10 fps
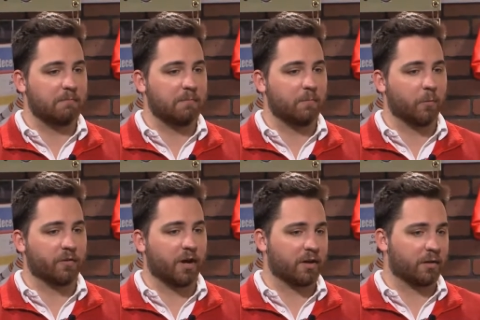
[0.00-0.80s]
we
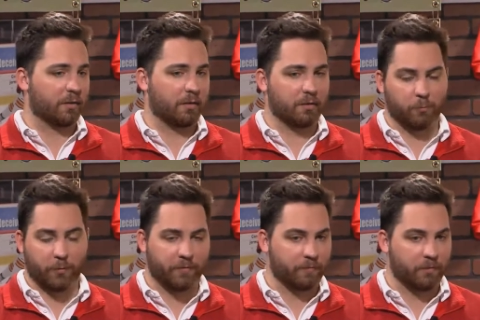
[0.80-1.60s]
talk a little, uh,
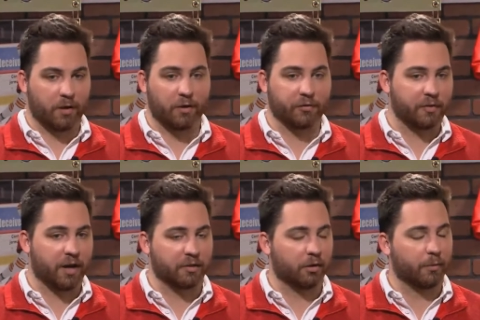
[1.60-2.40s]
we've also
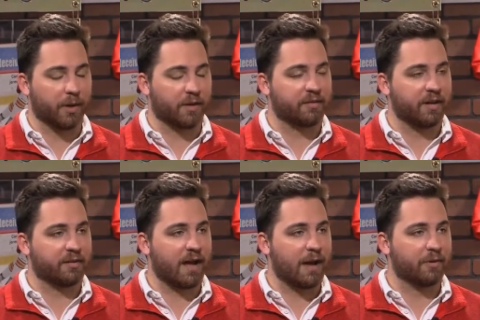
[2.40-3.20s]
talked a little bit about St.
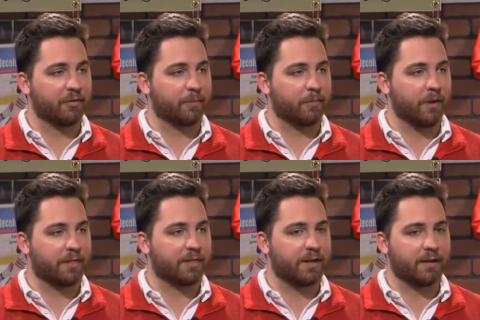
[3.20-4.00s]
Thomas. I
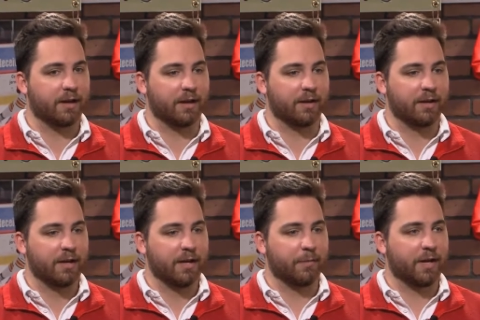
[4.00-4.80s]
think uh,
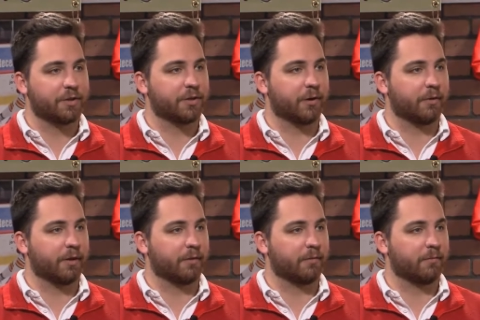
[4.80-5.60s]
might show
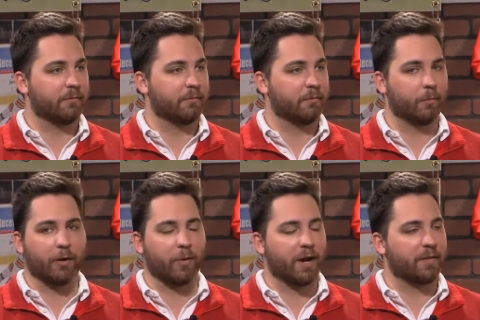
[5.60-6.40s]
that right
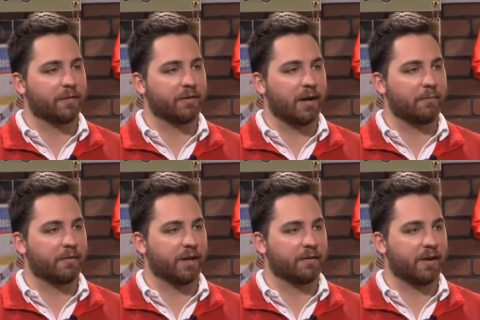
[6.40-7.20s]
away on the job
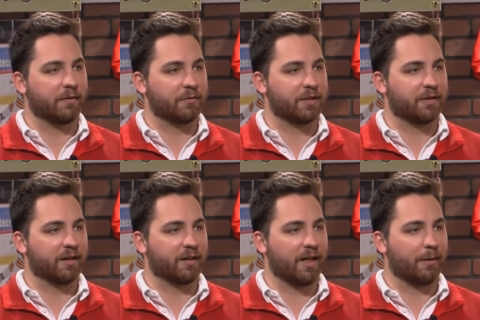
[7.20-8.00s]
that Don Lucia has
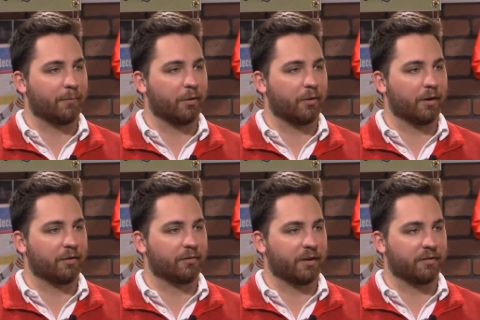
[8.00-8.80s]
had a lot of pull
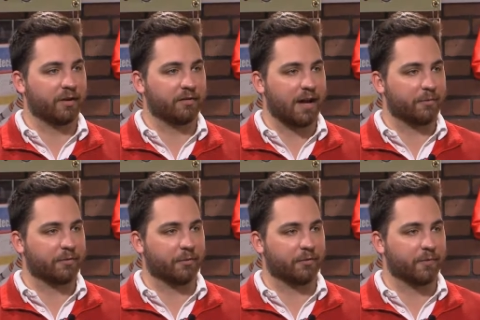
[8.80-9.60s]
as uh, St. Thomas
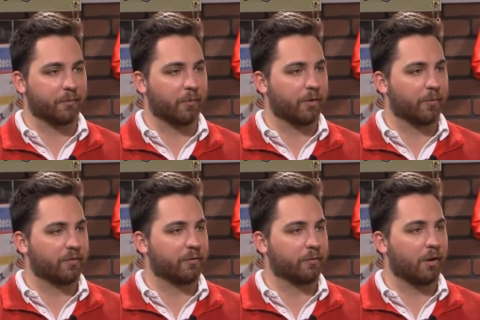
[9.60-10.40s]
goes Division One. It
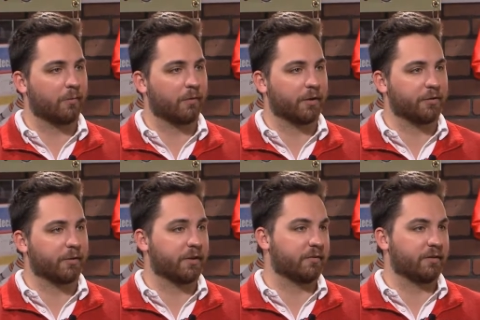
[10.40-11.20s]
wasn't too long before they
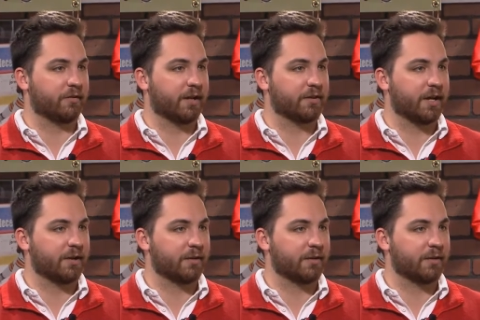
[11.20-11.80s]
joined the CCHA.